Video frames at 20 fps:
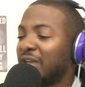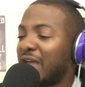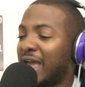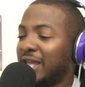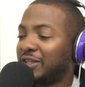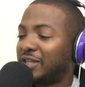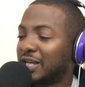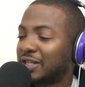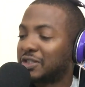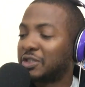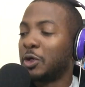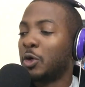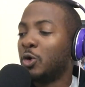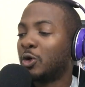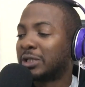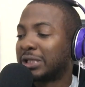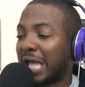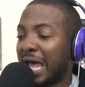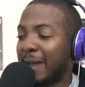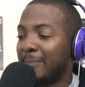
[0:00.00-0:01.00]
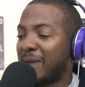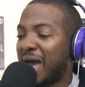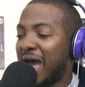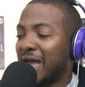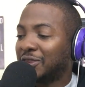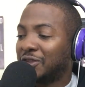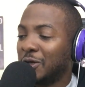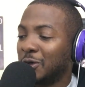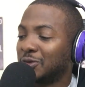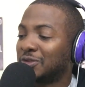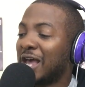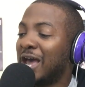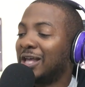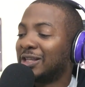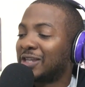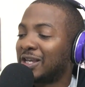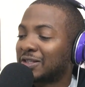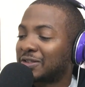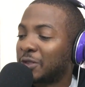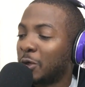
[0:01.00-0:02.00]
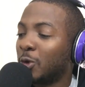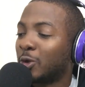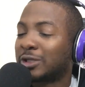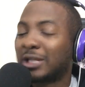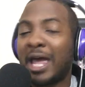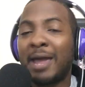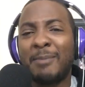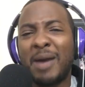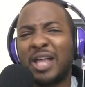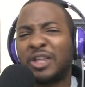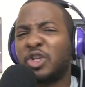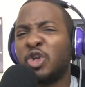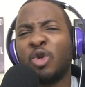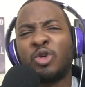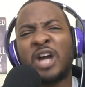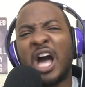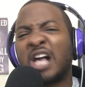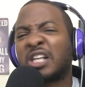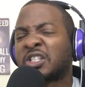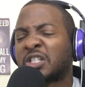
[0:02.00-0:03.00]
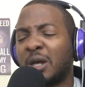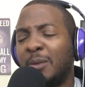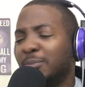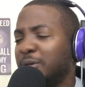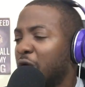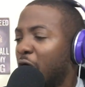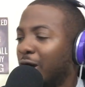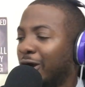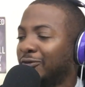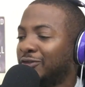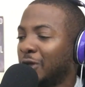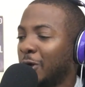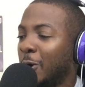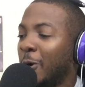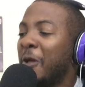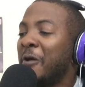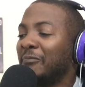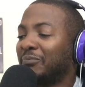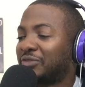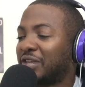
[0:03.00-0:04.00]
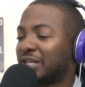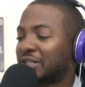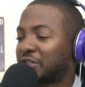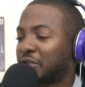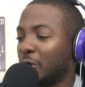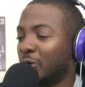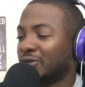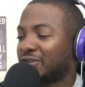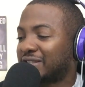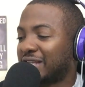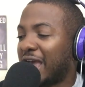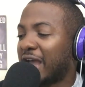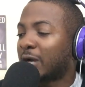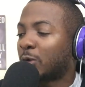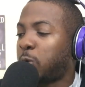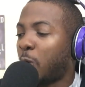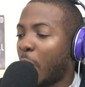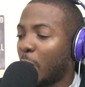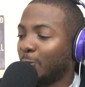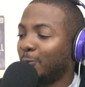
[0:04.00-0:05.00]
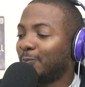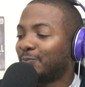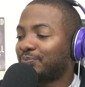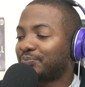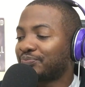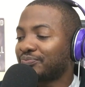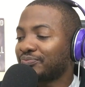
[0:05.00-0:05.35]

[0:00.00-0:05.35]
And this dude, Clay Matthews, you got some nerve, dude. This dude said, quote,